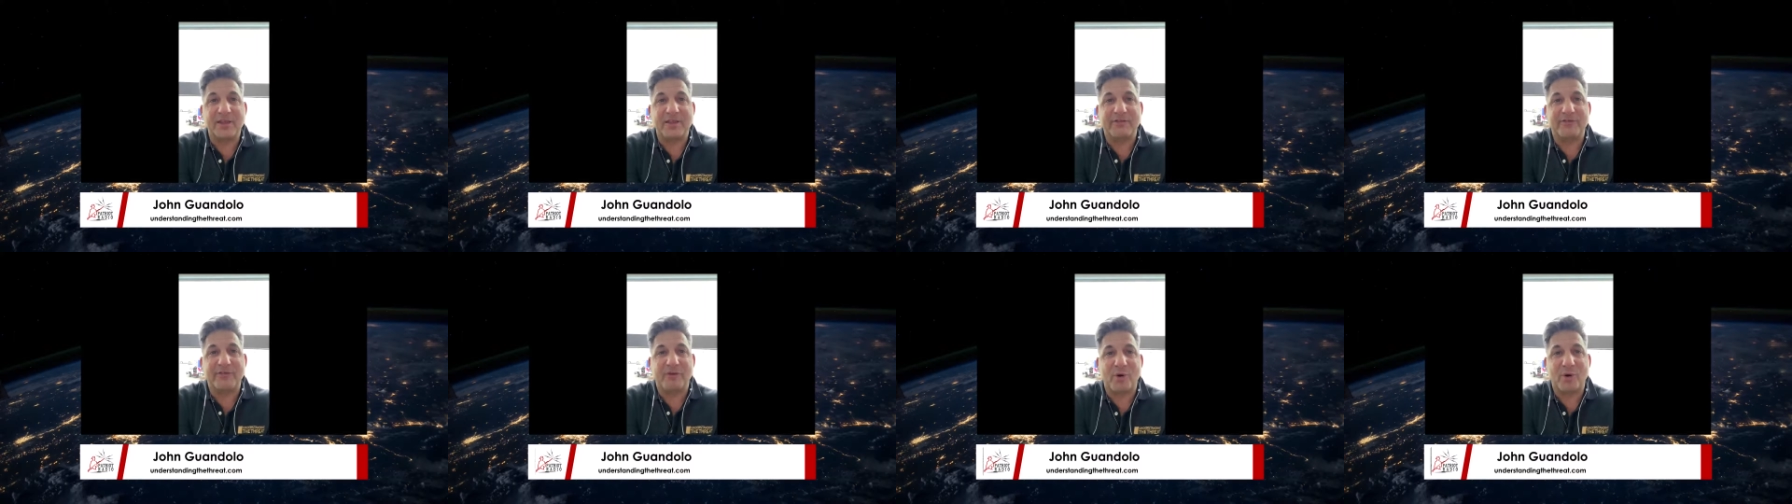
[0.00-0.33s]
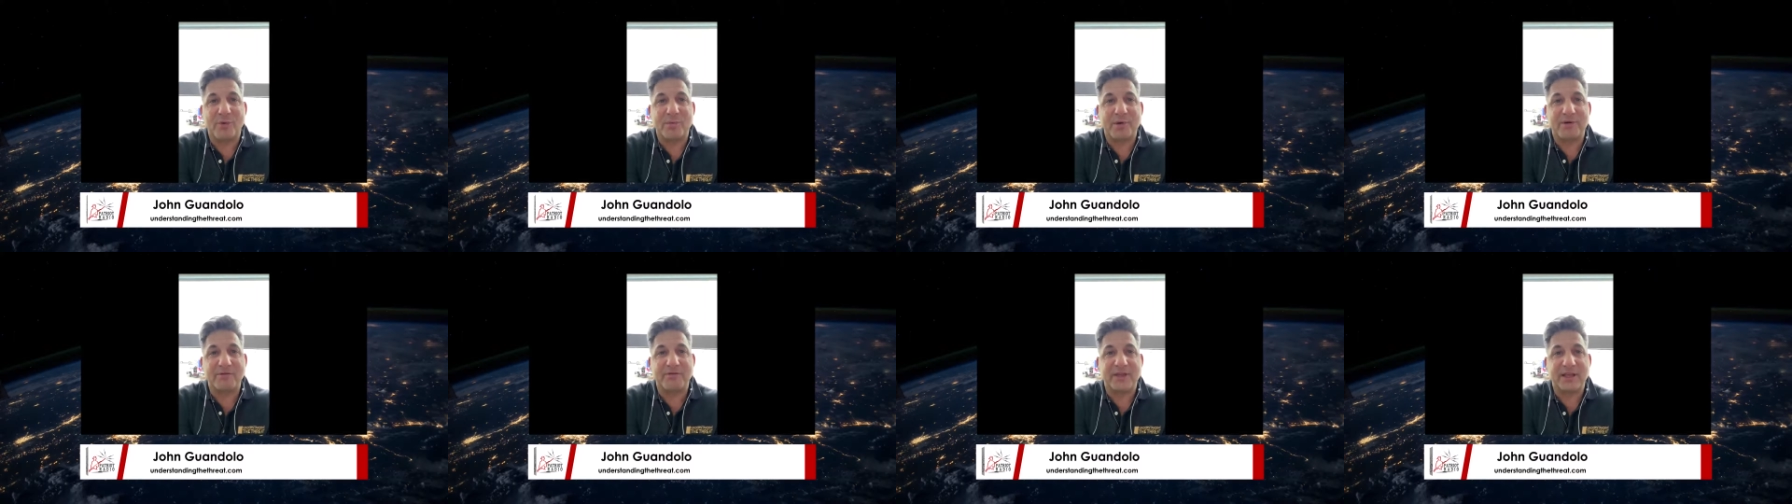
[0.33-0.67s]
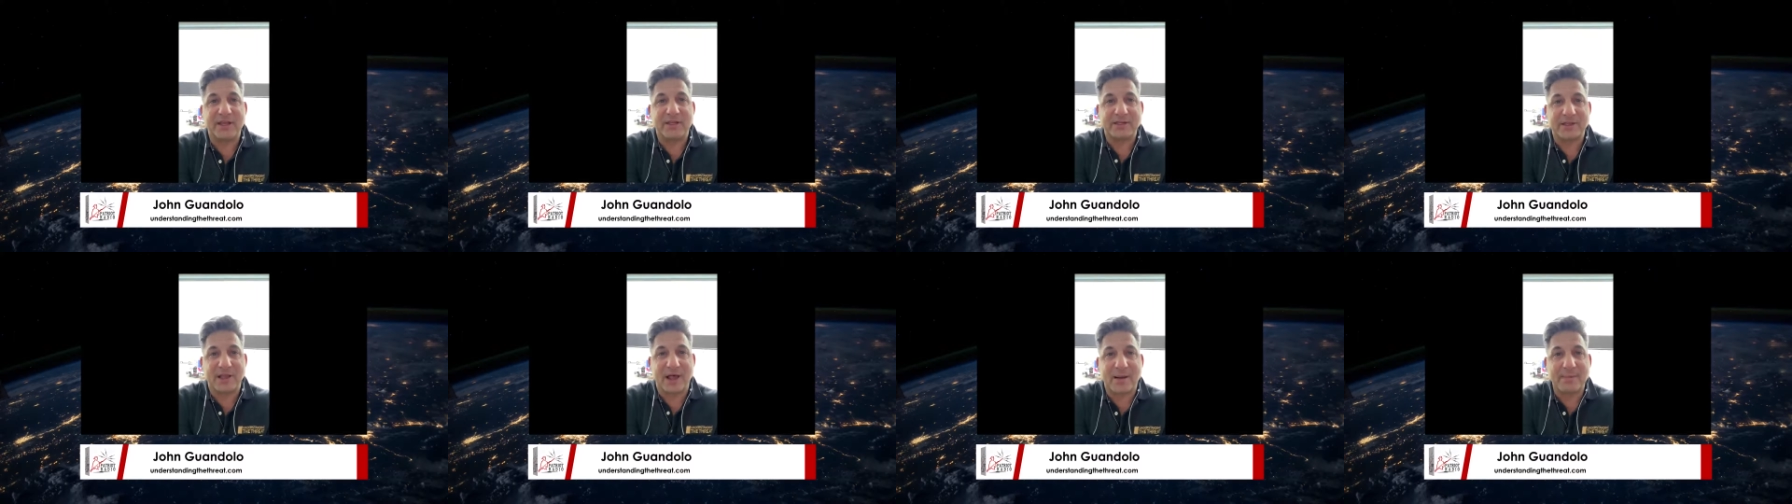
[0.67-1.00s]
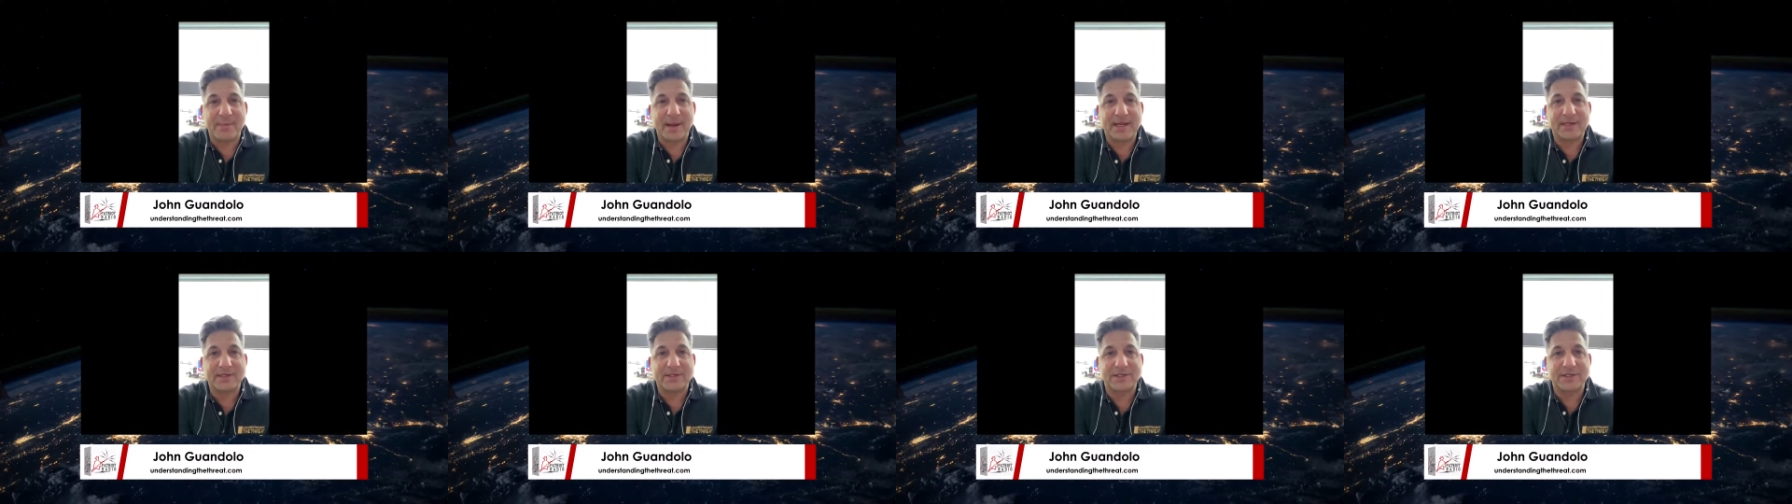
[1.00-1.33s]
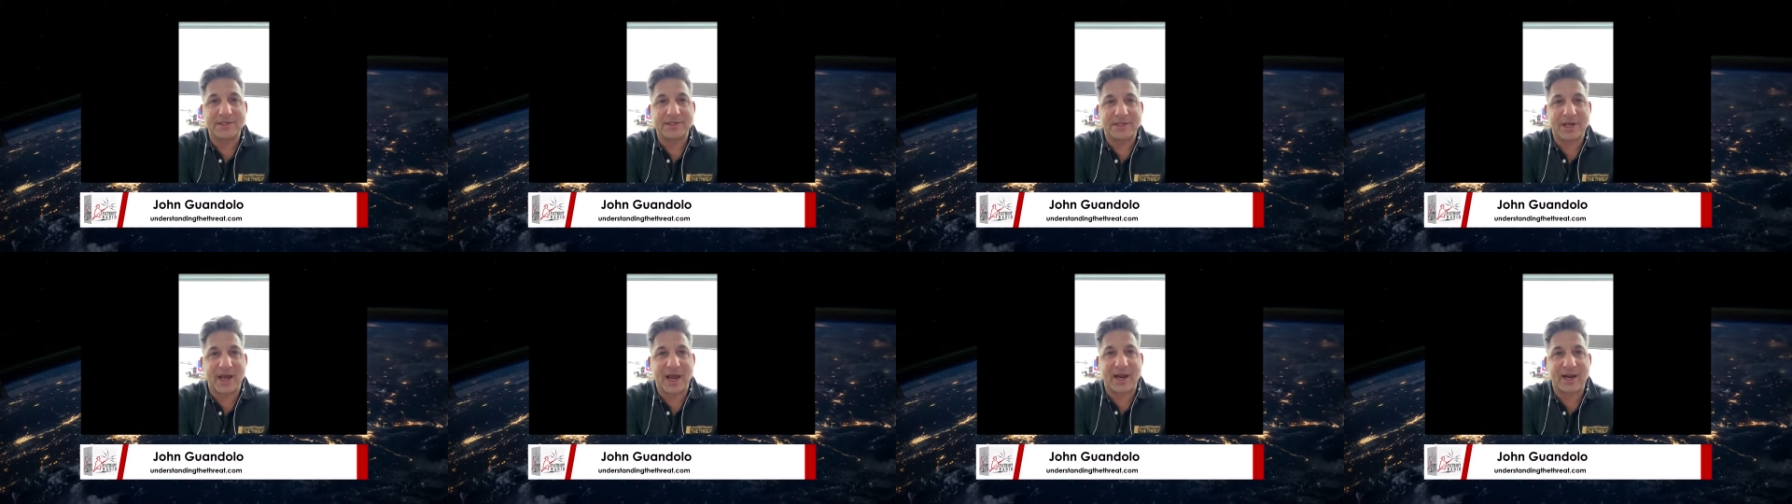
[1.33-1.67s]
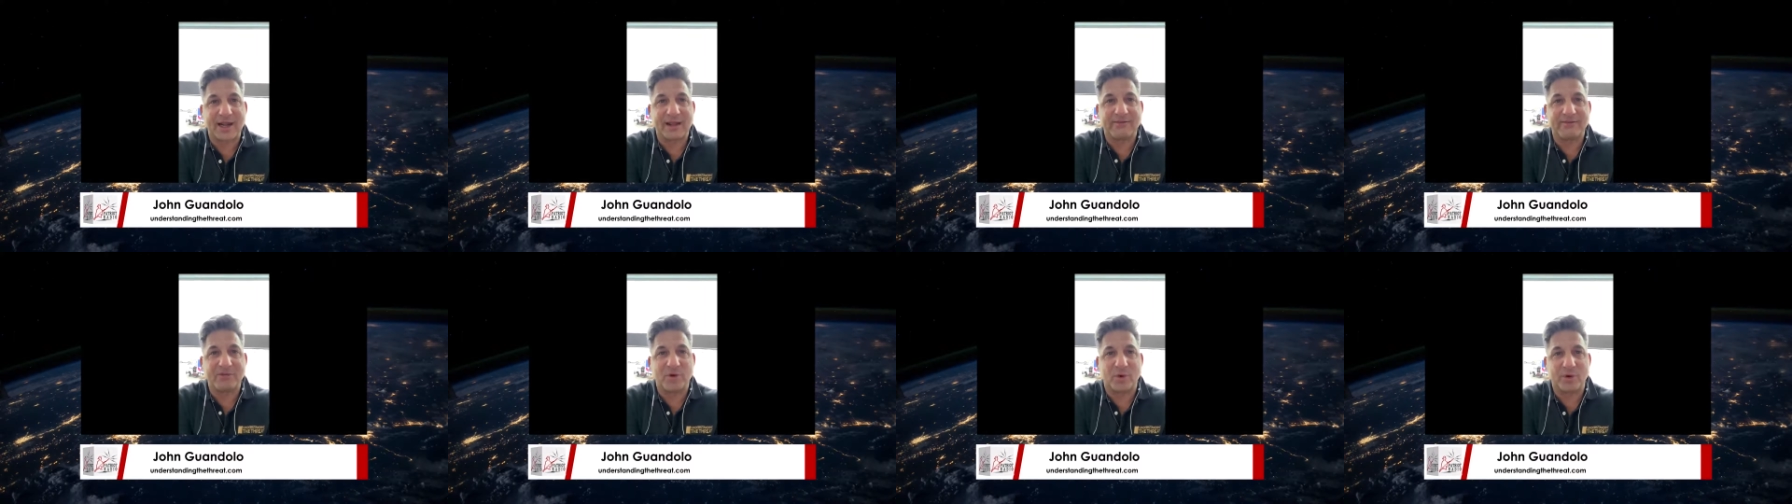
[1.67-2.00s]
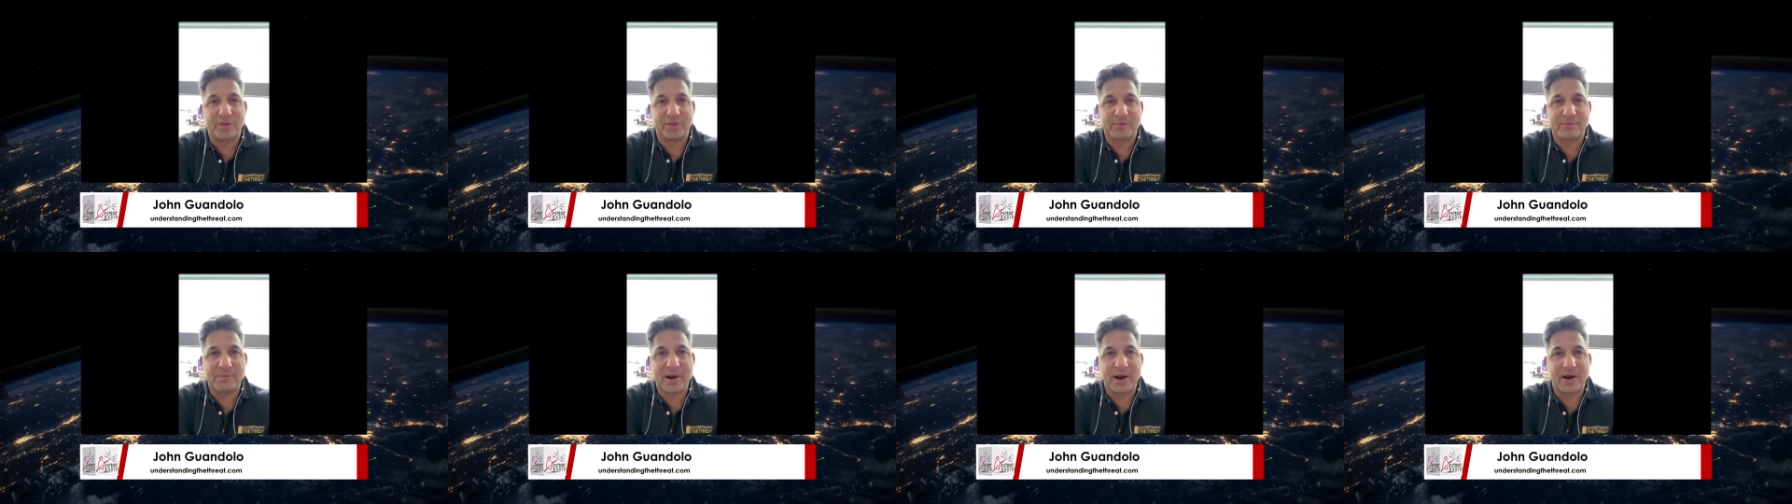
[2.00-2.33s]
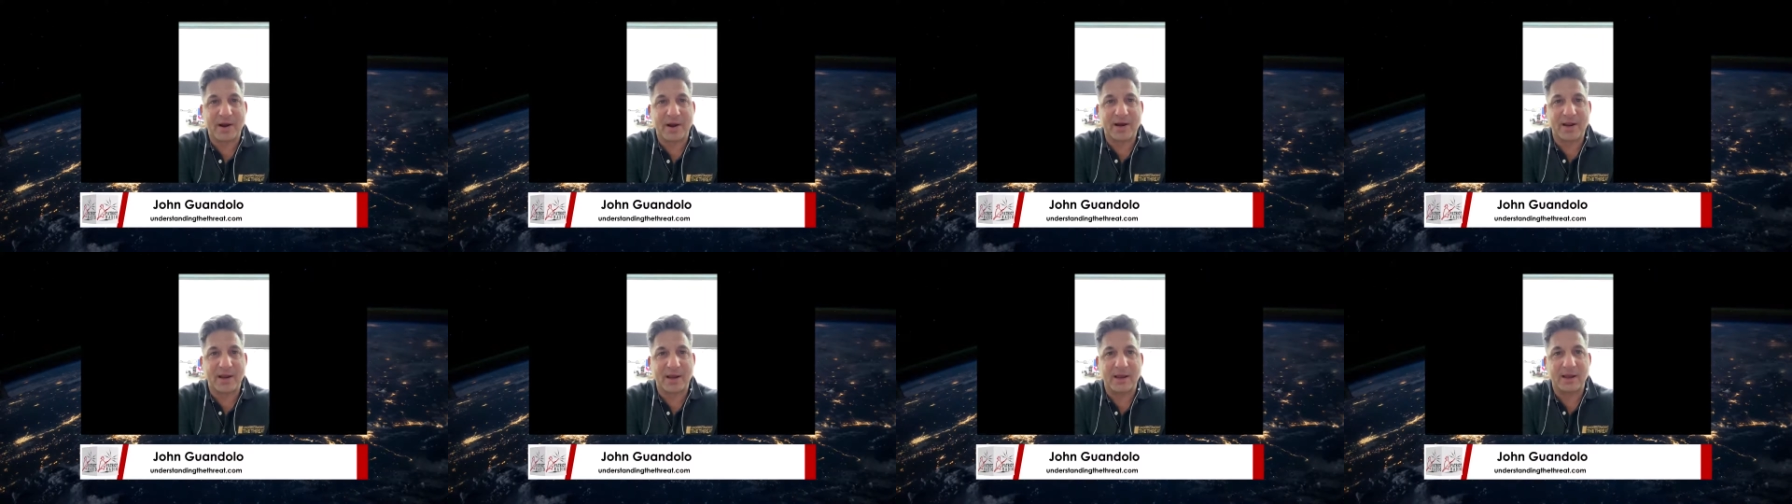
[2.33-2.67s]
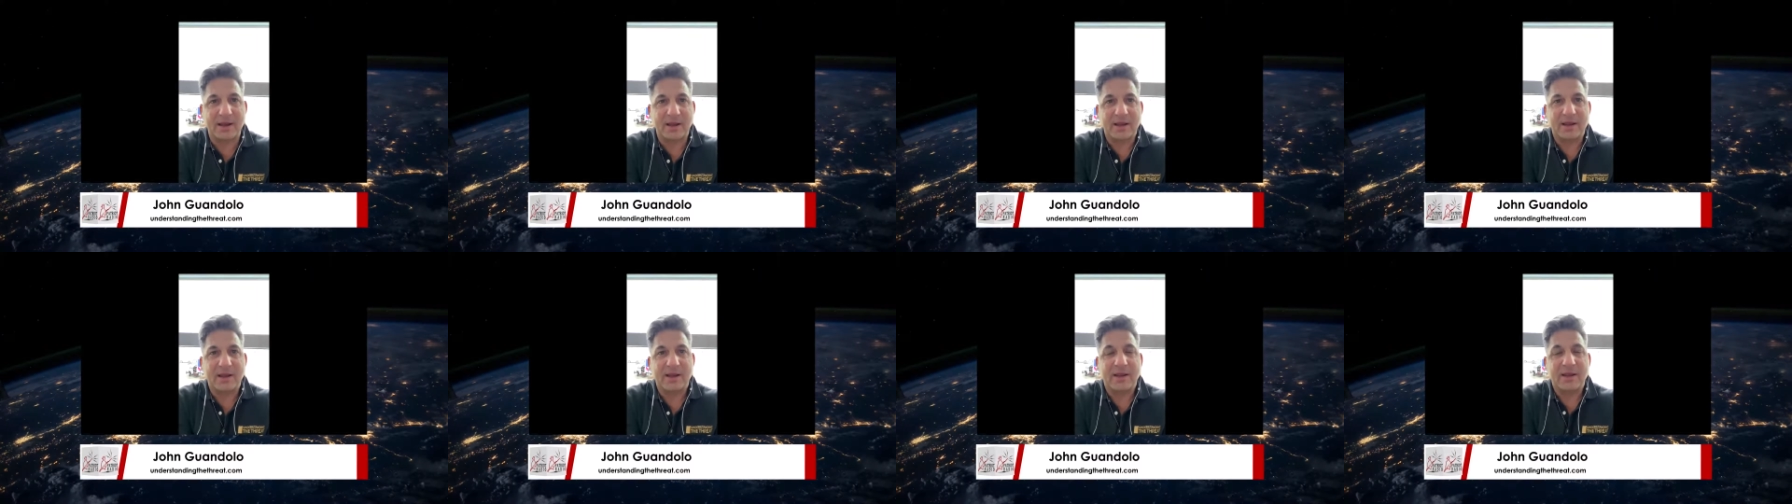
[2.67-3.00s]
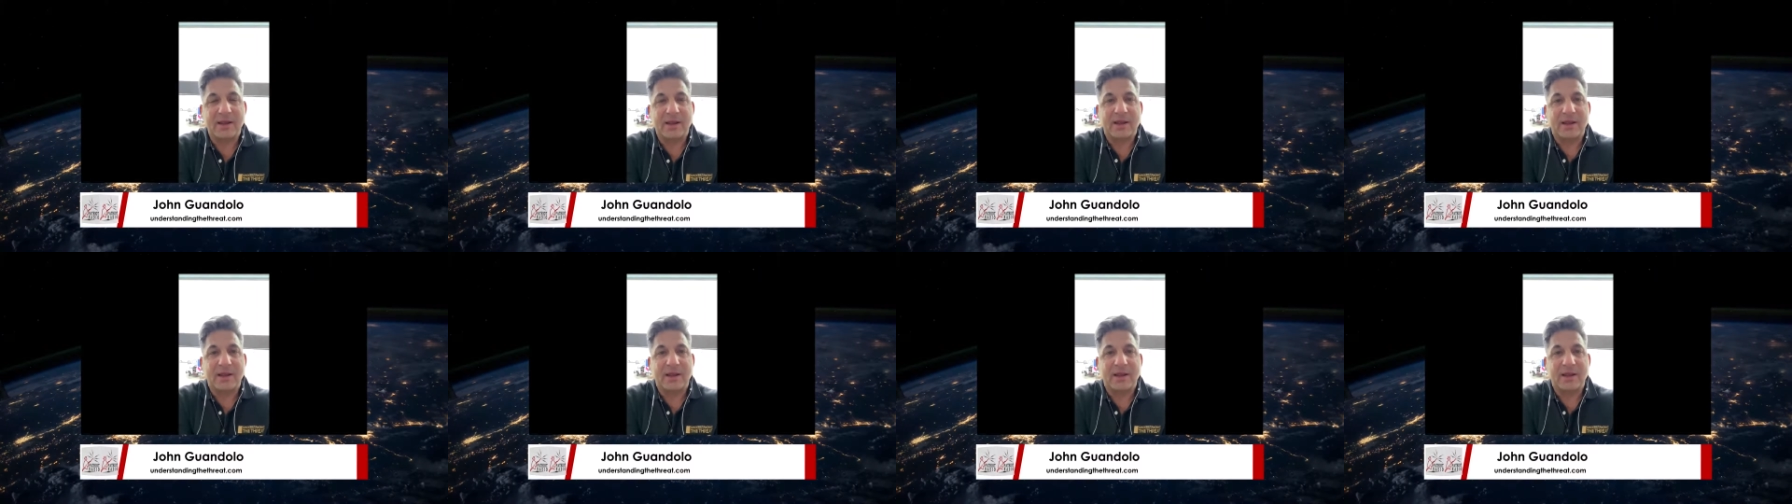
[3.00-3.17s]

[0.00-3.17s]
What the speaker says: in the form of the Islamic Society of North America,